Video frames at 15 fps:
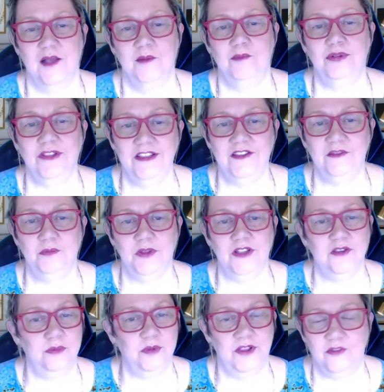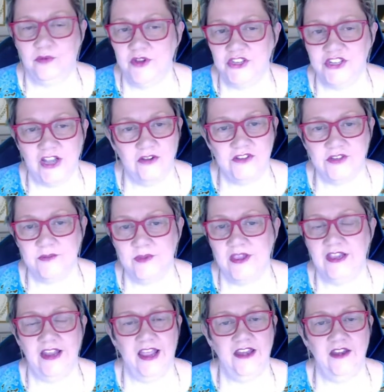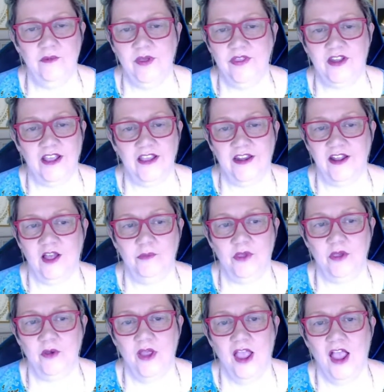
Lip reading: Please, please, please reach out to me in any way that I can help you.